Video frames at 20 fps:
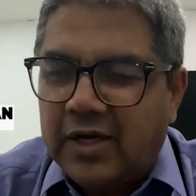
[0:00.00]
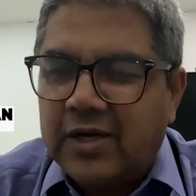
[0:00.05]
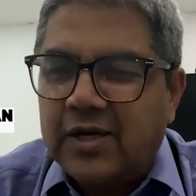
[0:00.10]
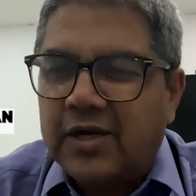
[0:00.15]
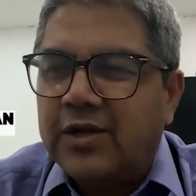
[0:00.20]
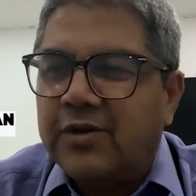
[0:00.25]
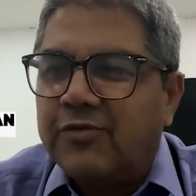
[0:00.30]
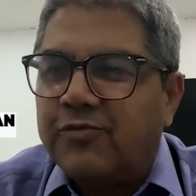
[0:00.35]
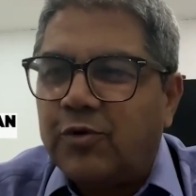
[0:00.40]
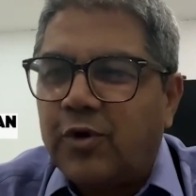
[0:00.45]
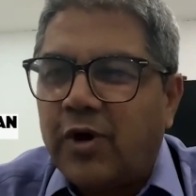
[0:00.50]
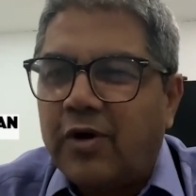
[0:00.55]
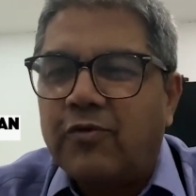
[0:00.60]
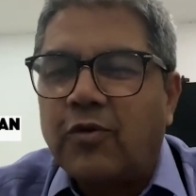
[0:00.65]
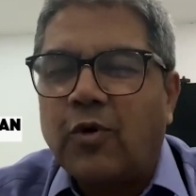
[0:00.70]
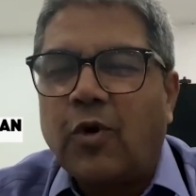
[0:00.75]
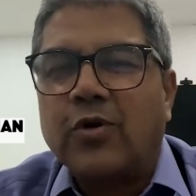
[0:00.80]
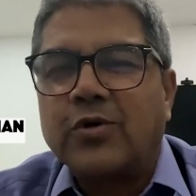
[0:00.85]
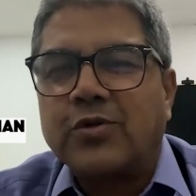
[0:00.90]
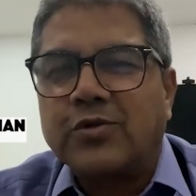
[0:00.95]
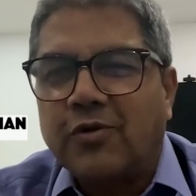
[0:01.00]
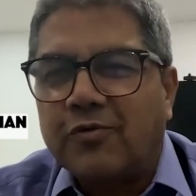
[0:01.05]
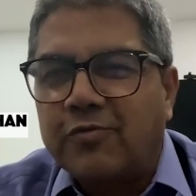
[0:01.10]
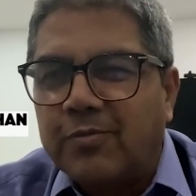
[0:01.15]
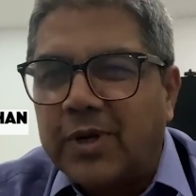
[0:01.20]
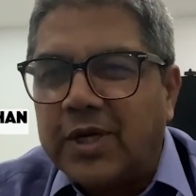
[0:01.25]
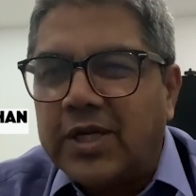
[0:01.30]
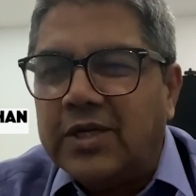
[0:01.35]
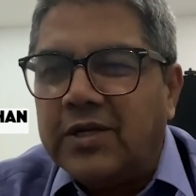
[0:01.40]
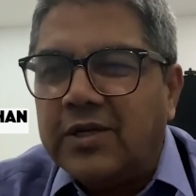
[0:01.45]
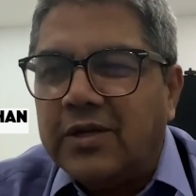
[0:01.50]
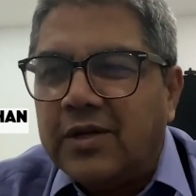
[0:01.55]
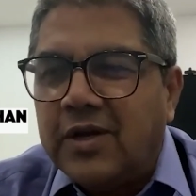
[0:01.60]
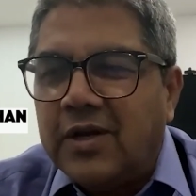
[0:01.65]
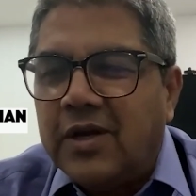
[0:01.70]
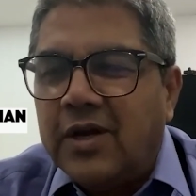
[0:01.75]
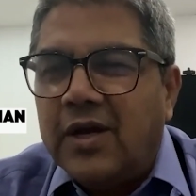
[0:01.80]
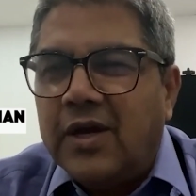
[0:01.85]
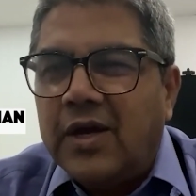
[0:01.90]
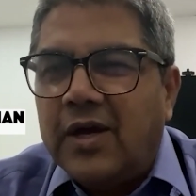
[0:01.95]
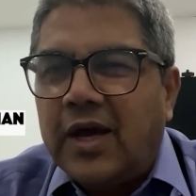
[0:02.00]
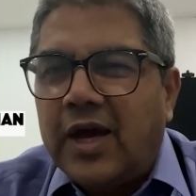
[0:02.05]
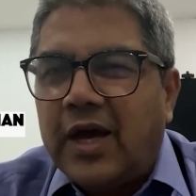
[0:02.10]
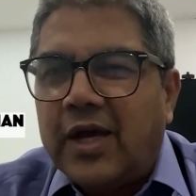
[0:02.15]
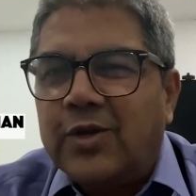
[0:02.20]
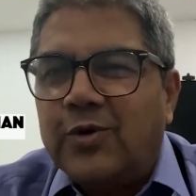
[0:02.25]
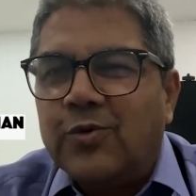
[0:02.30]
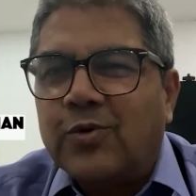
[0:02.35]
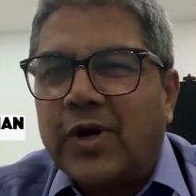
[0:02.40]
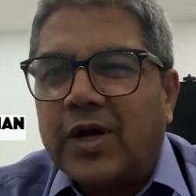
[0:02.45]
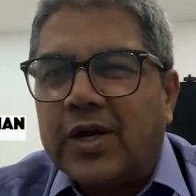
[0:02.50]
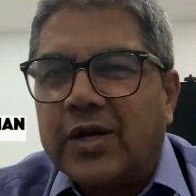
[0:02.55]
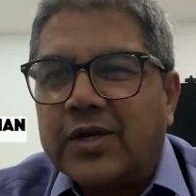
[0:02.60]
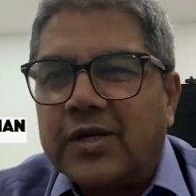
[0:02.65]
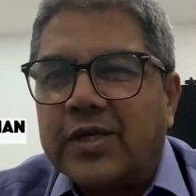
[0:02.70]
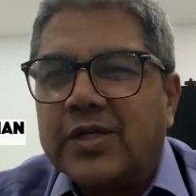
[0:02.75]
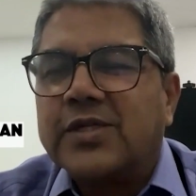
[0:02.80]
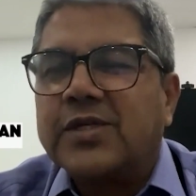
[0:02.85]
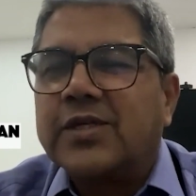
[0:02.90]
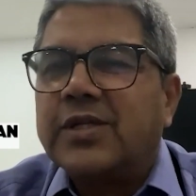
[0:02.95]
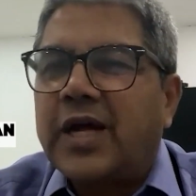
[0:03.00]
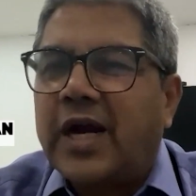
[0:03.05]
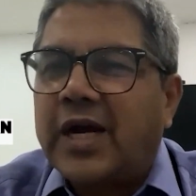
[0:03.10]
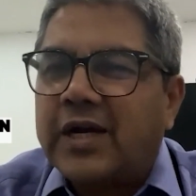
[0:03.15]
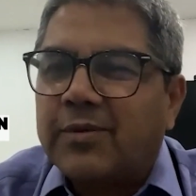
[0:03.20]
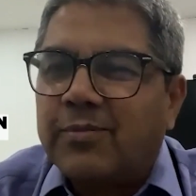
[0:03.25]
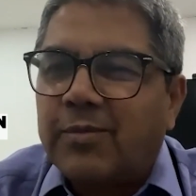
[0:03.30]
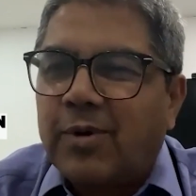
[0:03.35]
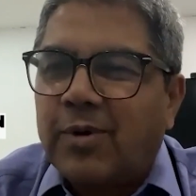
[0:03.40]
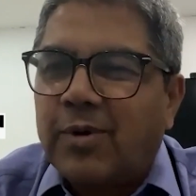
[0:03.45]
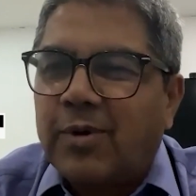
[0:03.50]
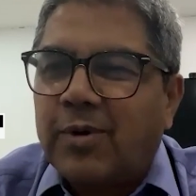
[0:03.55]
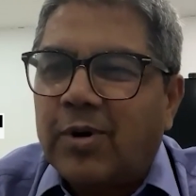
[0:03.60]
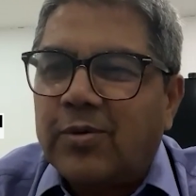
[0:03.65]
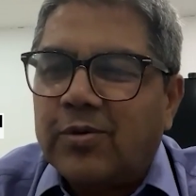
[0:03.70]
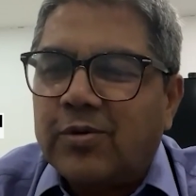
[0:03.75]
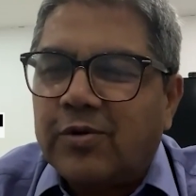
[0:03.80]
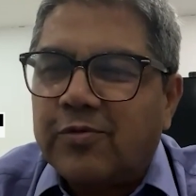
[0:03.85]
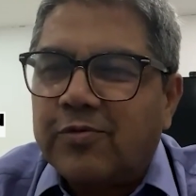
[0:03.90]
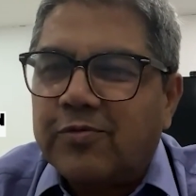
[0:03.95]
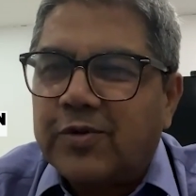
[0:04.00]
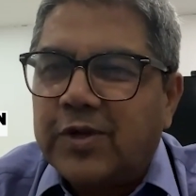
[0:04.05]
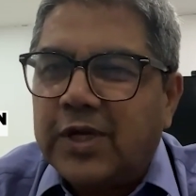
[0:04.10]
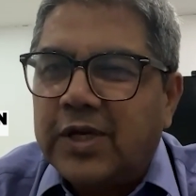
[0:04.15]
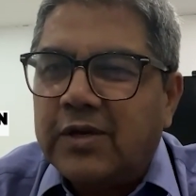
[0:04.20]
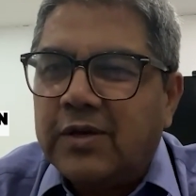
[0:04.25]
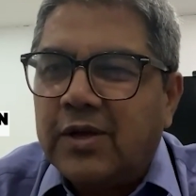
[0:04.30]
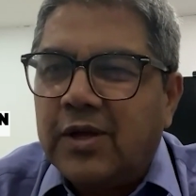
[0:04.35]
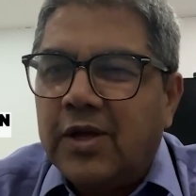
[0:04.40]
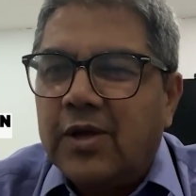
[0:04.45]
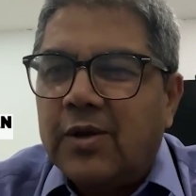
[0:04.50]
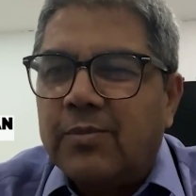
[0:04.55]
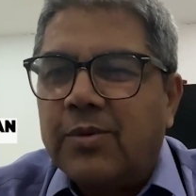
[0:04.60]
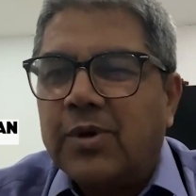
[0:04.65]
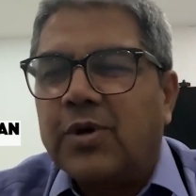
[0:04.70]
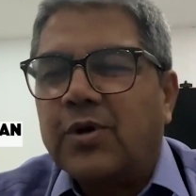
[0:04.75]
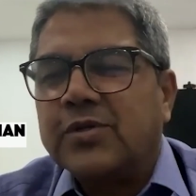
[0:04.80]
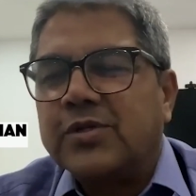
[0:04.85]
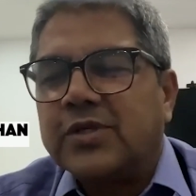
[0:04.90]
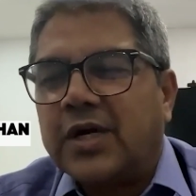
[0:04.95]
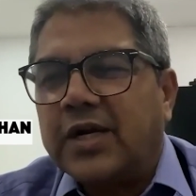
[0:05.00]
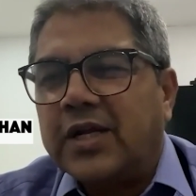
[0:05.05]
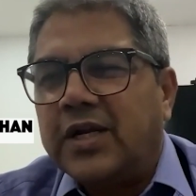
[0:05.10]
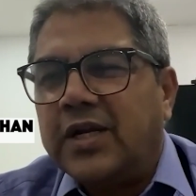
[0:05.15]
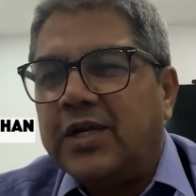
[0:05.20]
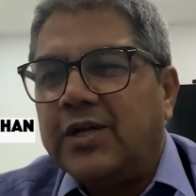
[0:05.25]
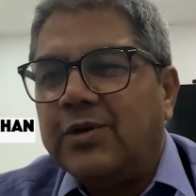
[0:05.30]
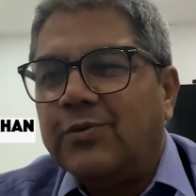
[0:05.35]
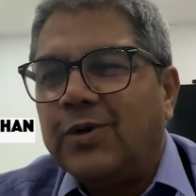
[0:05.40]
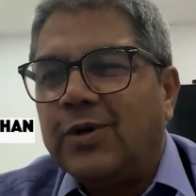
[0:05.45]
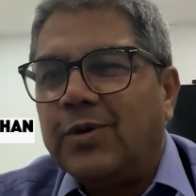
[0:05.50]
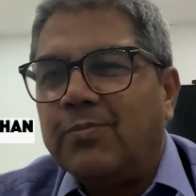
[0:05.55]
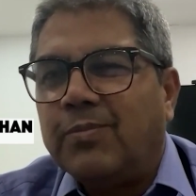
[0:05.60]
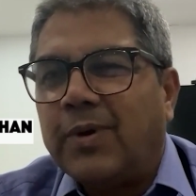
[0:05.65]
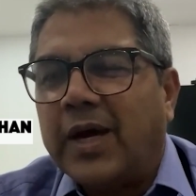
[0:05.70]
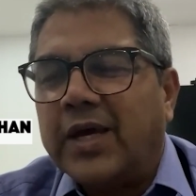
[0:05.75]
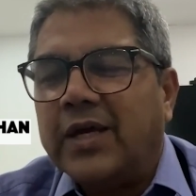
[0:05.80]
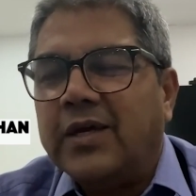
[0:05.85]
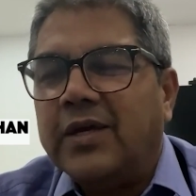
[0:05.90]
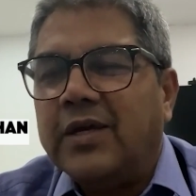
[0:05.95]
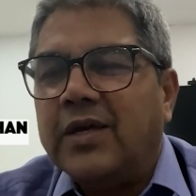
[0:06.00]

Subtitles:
And if you have lots of money and you can risk that amount of thing, because suddenly you will buy